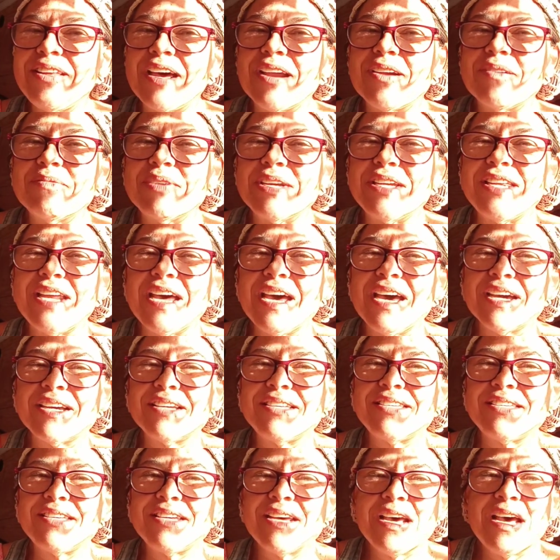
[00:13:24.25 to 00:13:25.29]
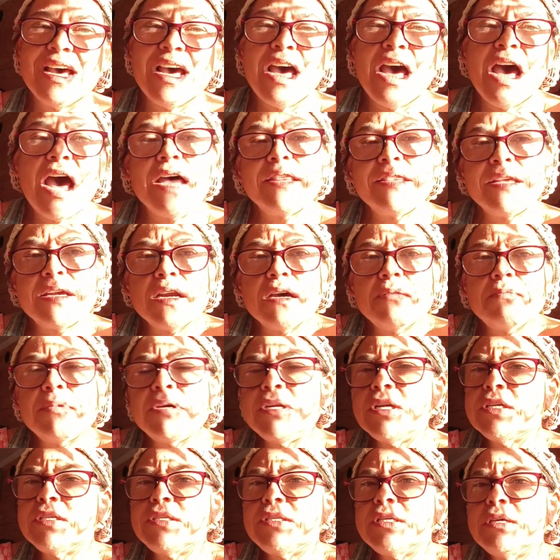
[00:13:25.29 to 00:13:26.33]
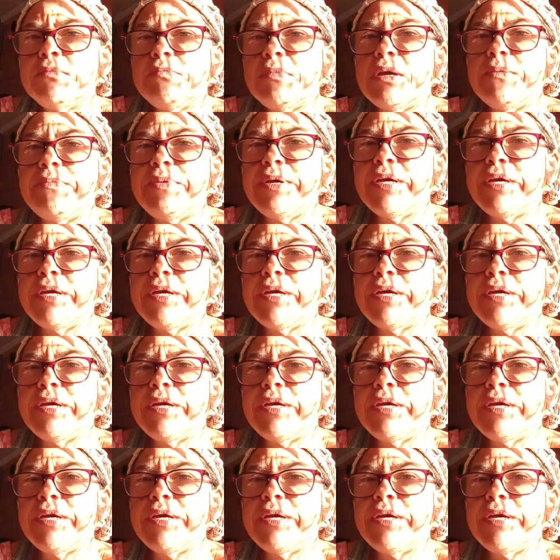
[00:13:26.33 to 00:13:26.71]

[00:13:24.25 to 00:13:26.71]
That'll be next. And then I'm going to see maybe,